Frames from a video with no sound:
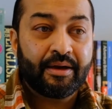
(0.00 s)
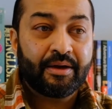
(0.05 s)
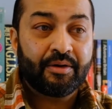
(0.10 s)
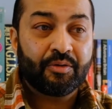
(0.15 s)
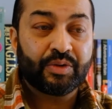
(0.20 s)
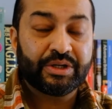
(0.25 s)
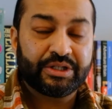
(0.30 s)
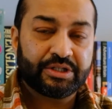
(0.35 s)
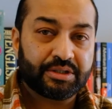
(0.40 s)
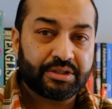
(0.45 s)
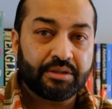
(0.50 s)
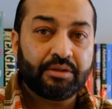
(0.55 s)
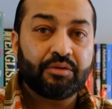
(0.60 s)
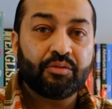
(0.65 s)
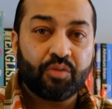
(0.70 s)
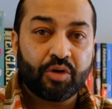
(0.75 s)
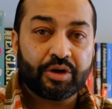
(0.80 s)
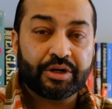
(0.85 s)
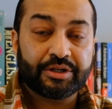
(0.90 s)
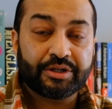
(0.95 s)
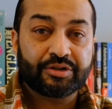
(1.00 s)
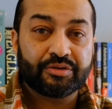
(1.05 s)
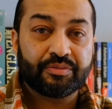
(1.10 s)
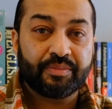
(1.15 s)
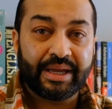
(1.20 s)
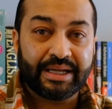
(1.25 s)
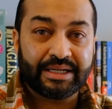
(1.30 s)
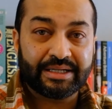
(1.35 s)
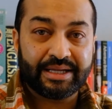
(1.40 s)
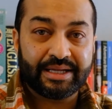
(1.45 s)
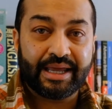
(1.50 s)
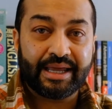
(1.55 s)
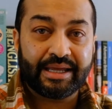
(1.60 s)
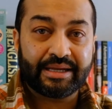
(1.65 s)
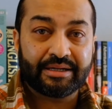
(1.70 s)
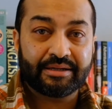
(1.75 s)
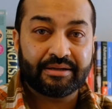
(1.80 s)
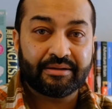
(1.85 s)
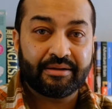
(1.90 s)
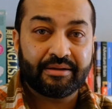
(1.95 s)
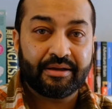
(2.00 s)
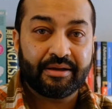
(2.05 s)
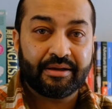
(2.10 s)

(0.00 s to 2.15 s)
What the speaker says: We still wanted to maintain